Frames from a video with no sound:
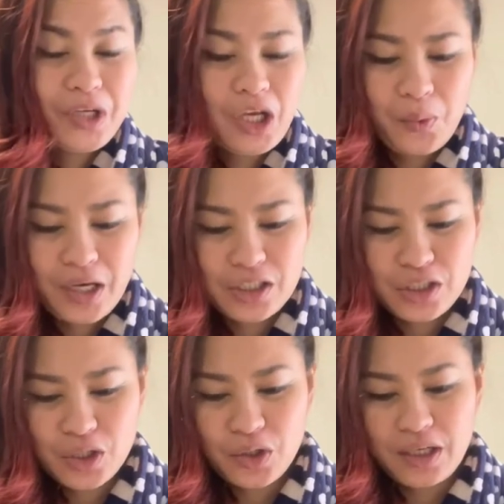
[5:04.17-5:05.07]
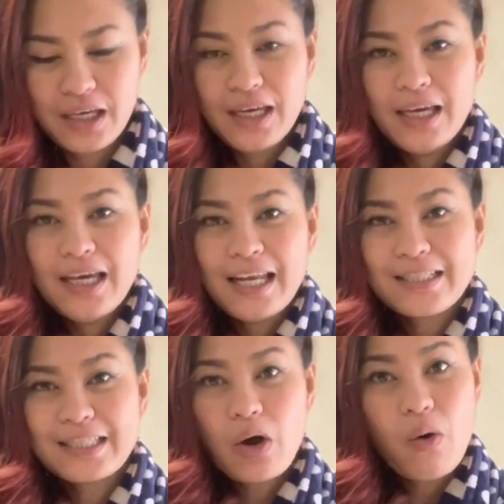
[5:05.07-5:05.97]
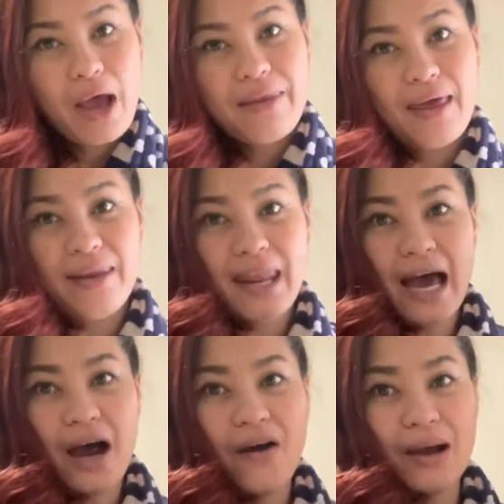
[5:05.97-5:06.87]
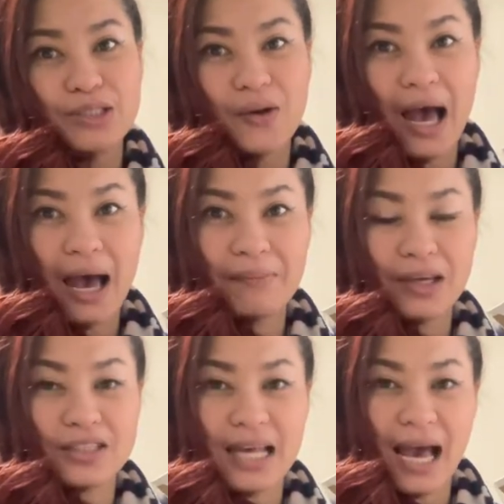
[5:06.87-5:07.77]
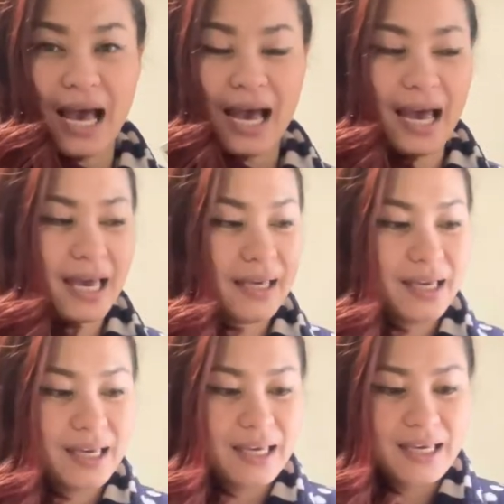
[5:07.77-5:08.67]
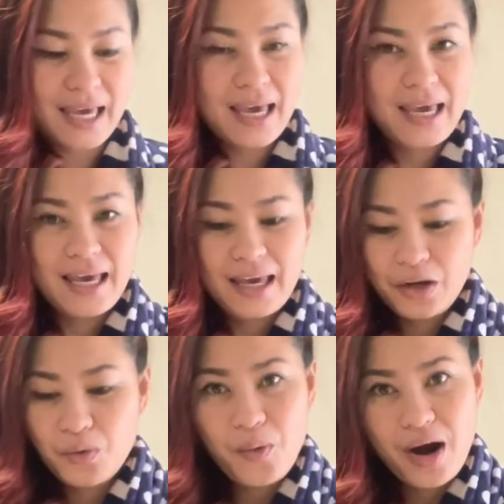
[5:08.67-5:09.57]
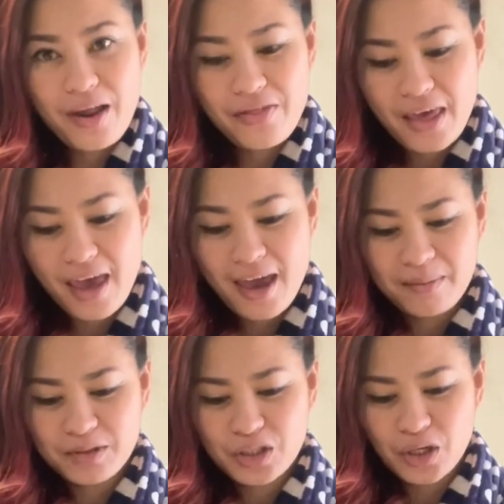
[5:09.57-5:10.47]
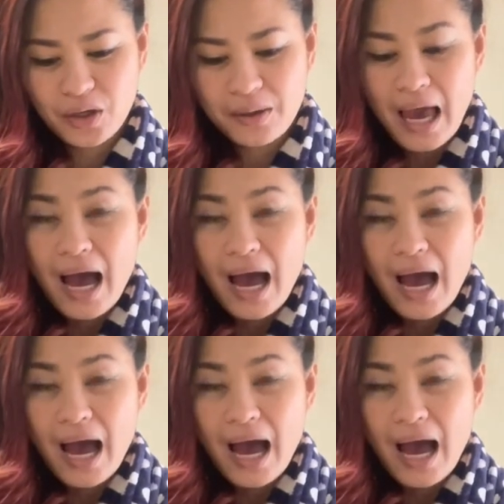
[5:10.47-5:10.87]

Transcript: pretty quick so that's the one and now I'm so happy because I can wear them so